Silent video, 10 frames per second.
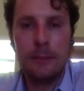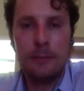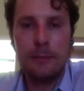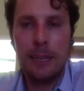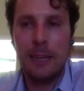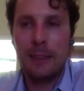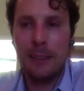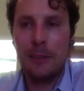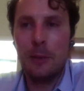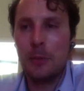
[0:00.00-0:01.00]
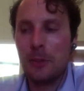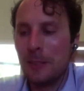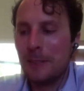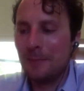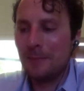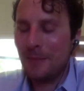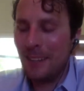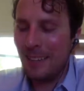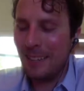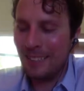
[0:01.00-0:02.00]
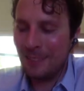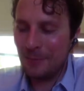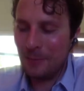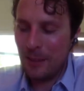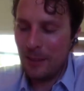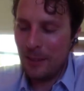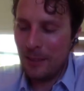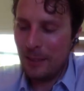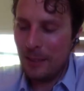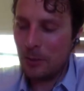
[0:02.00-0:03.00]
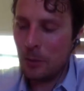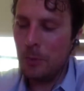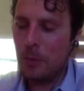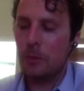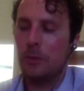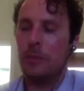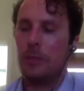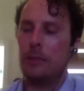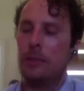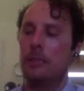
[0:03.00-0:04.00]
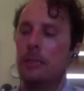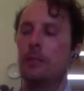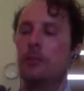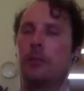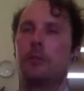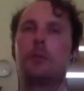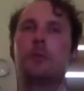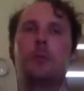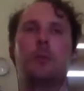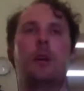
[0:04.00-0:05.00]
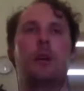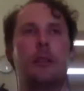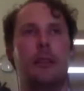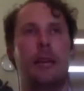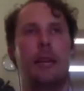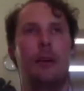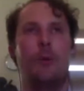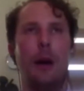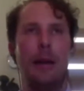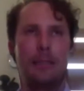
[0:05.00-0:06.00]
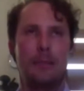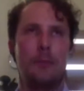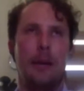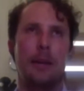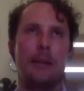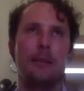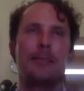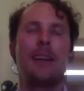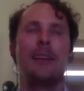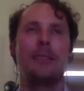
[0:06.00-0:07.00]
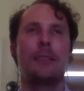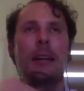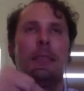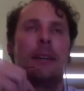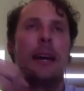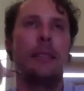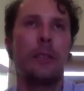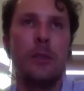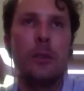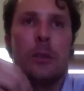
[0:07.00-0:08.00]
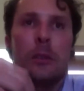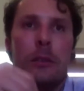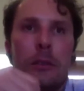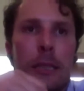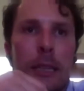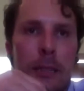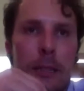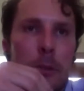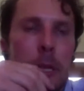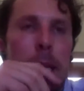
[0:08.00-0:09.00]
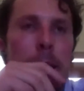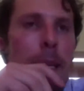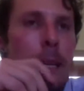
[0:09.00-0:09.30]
Yeah, I'd like to hope so, right? Yeah, so mineral deficiencies in general. What are they? Why does it matter? Sounds kind of technical. Is it really?